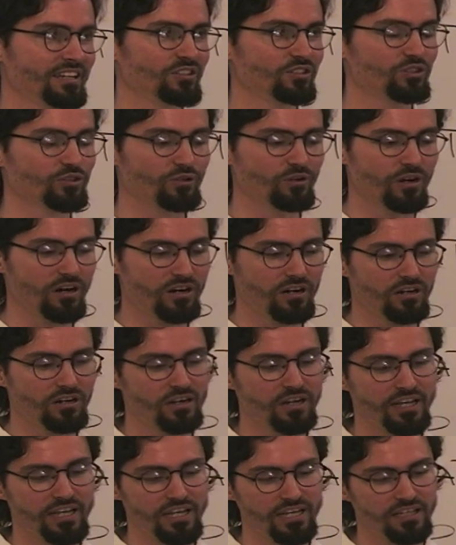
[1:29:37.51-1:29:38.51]
You
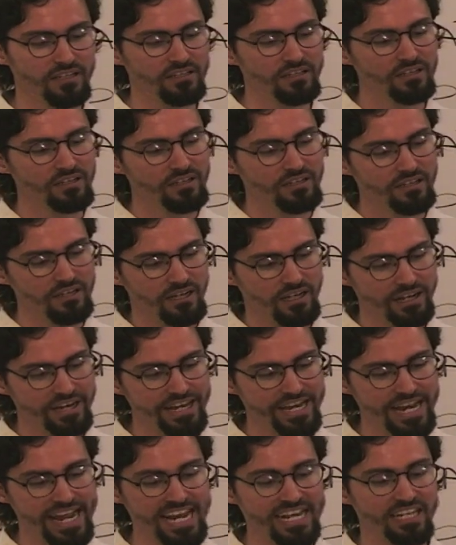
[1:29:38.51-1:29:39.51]
are a, a
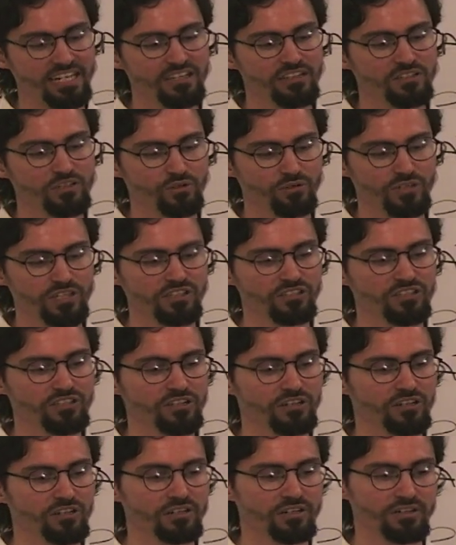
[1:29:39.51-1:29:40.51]
naked
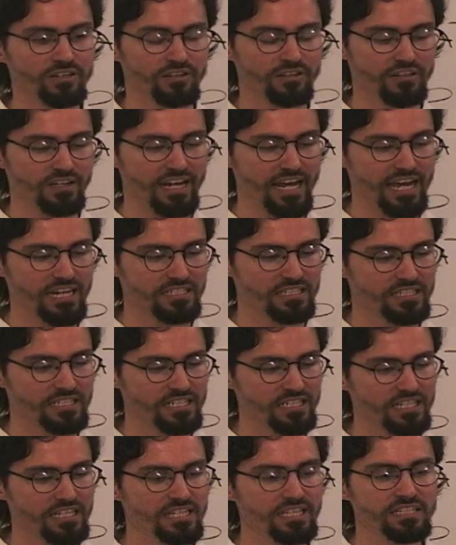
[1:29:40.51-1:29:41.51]
creature that has
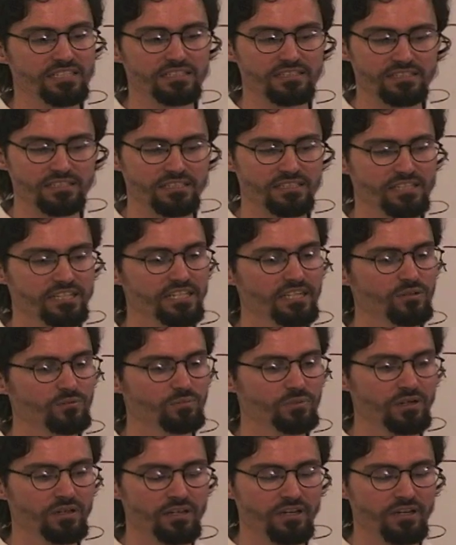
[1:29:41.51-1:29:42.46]
to eat, sleep,